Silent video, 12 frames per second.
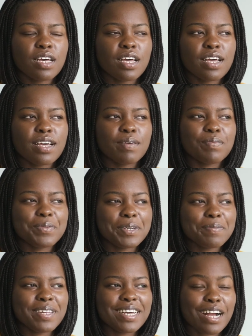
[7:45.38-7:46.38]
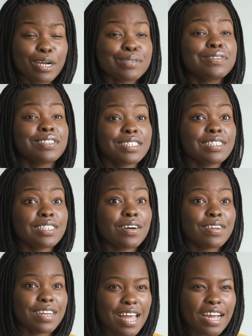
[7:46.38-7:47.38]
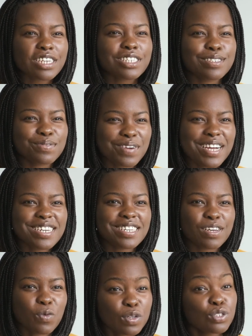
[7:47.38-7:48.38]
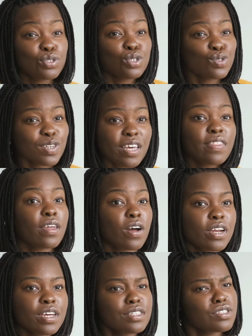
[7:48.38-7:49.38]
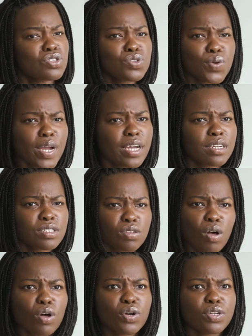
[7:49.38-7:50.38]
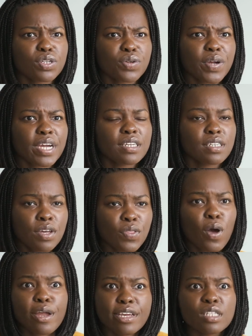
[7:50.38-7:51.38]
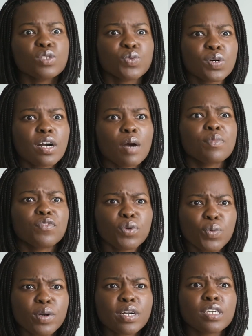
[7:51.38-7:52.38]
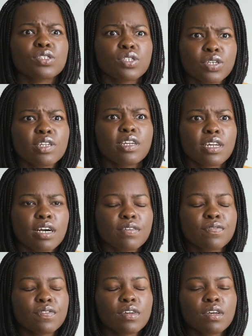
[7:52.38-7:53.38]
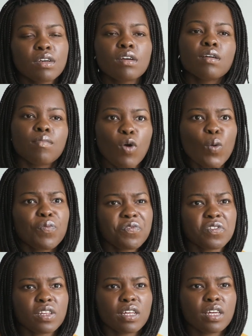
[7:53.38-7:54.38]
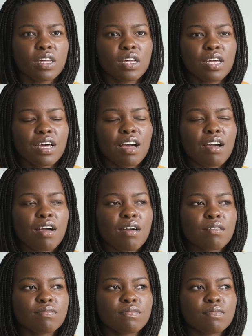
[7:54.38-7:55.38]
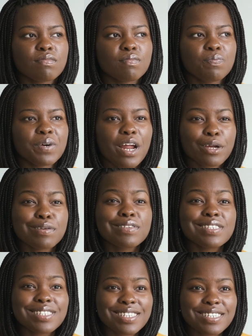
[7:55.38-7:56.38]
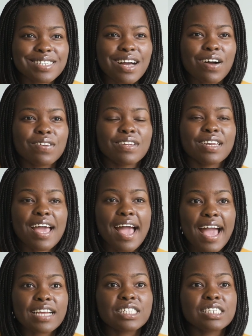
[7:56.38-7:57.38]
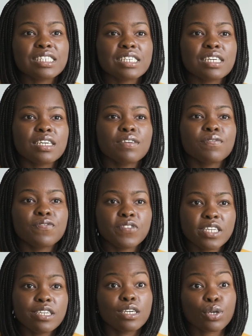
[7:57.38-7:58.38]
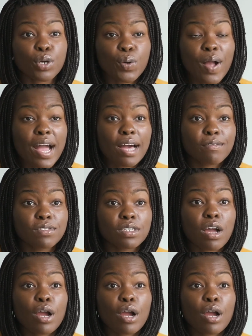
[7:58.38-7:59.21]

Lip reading: But I'm like, are you sitting down and actually writing? Once you do get that audience, it's great. It's all good and great. The audience will come if your work is good enough, hopefully. But are you sitting down and actually feeding your craft?